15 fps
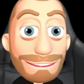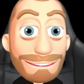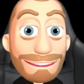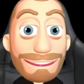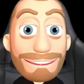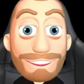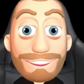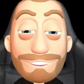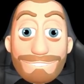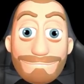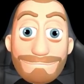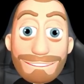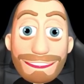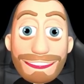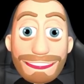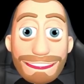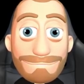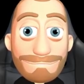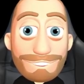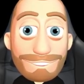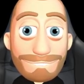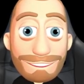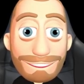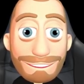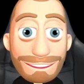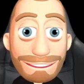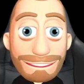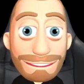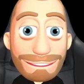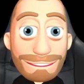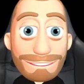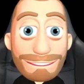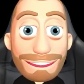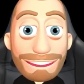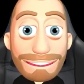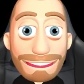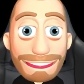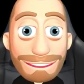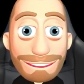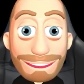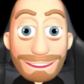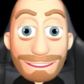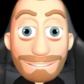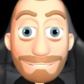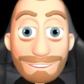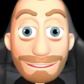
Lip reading: And one of those is moving your LP tokens.